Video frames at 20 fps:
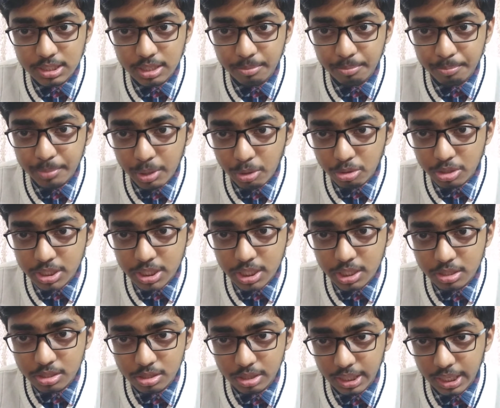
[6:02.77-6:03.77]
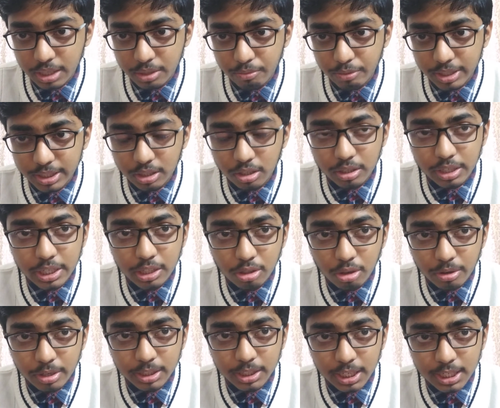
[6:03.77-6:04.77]
some beauty. Like we cannot
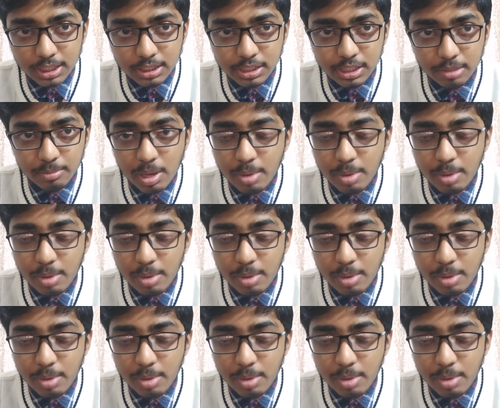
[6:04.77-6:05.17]
ignore it that easily.